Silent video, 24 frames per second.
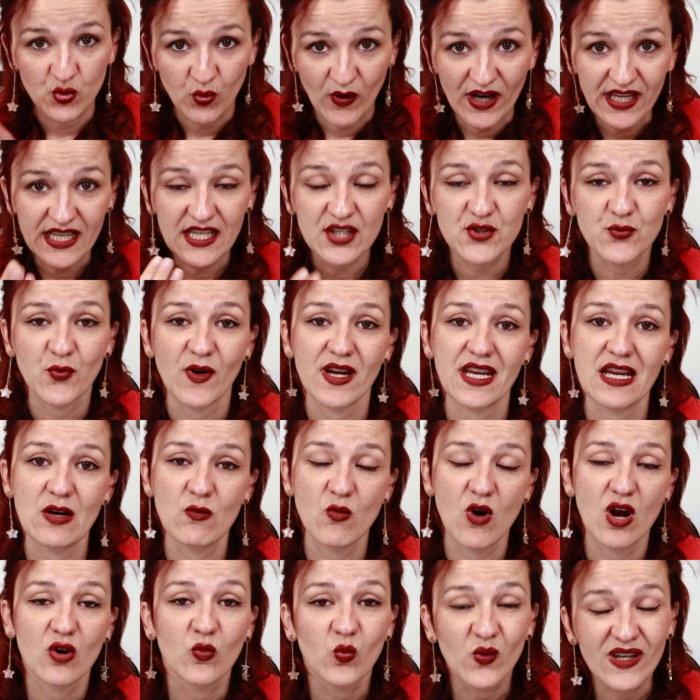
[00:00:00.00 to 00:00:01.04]
twenty
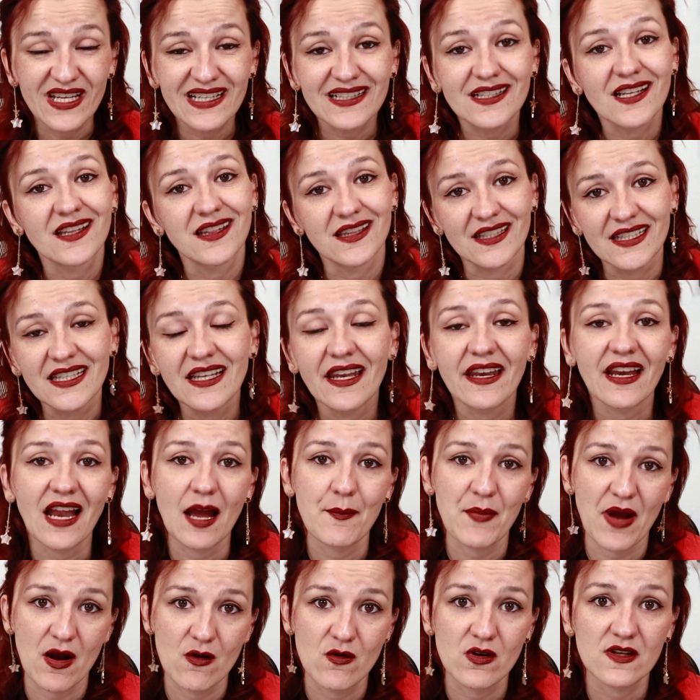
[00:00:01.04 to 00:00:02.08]
twenty-one, we are cleaning
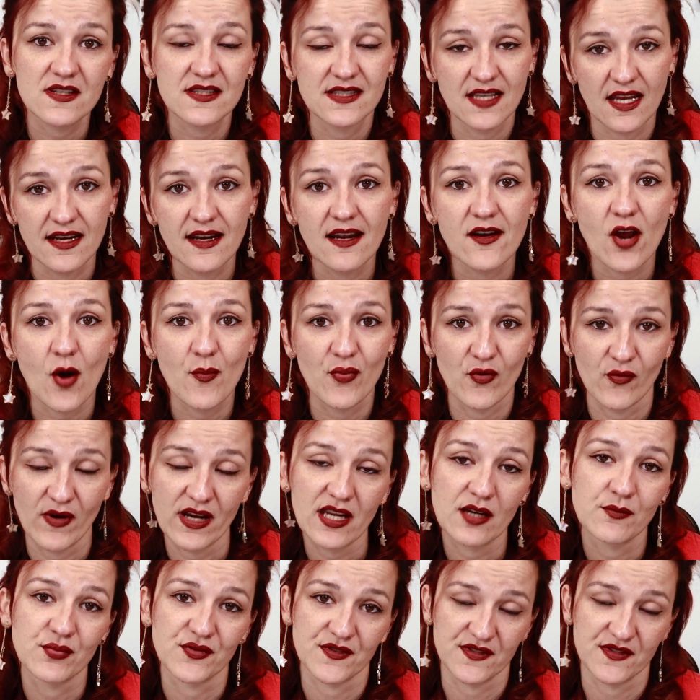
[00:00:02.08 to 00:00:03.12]
up our standard operating